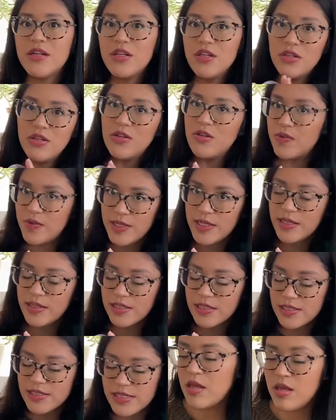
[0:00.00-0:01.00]
you need
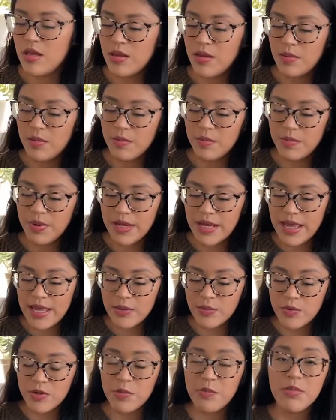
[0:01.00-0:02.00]
these. But I
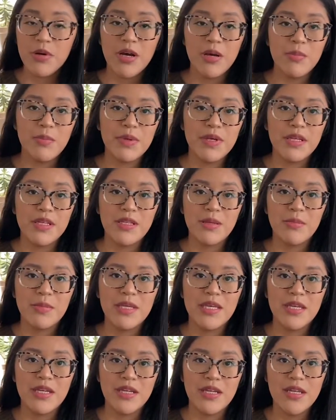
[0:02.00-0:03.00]
would pump in the
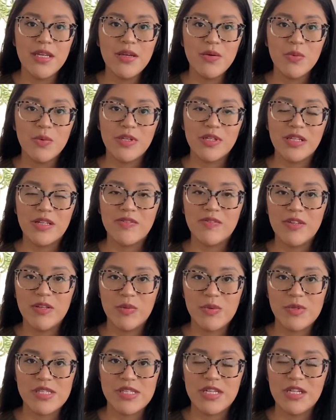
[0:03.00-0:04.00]
beginning when Lovely
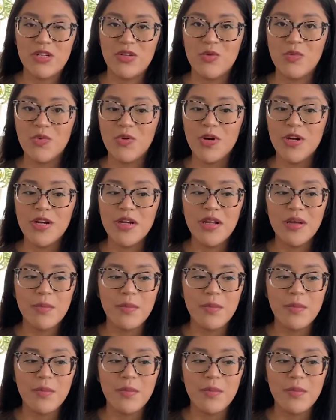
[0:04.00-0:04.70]
was a newborn.